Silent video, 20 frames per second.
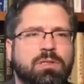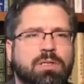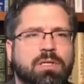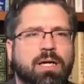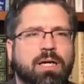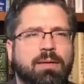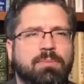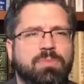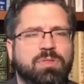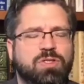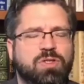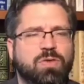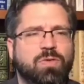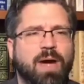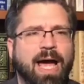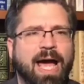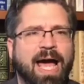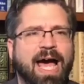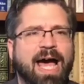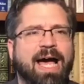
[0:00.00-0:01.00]
to
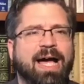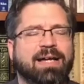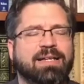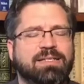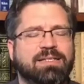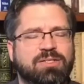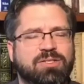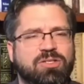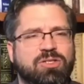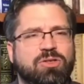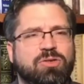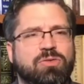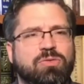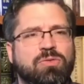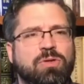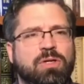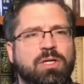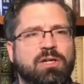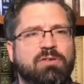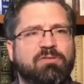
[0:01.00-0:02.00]
act, to
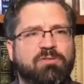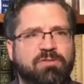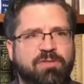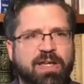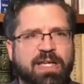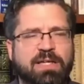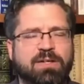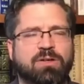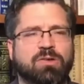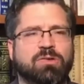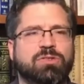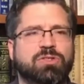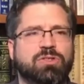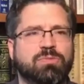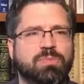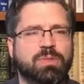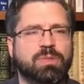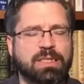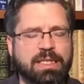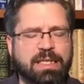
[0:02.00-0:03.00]
feel, to
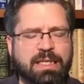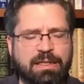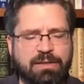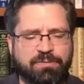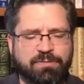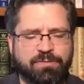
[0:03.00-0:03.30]
believe.